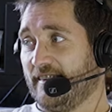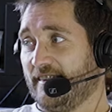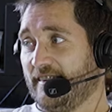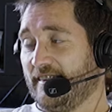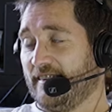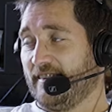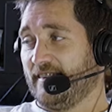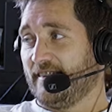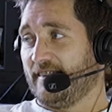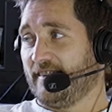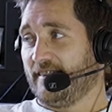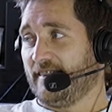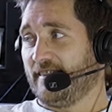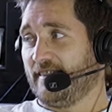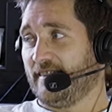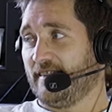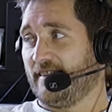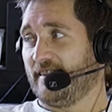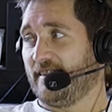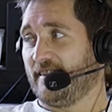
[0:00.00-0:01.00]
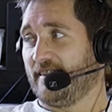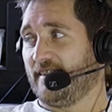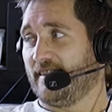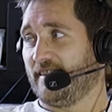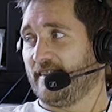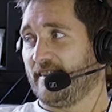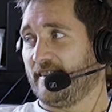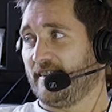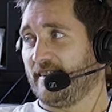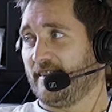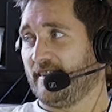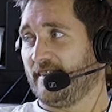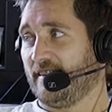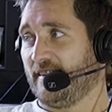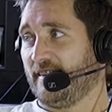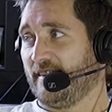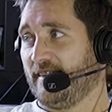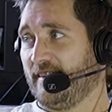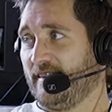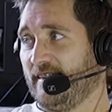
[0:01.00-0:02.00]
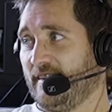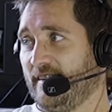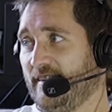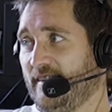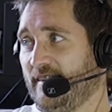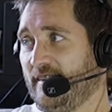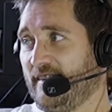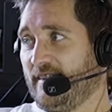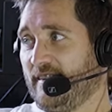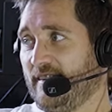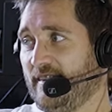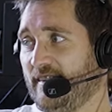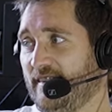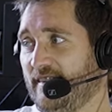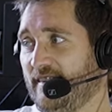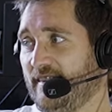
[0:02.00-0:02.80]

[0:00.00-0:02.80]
The person shown says nothing.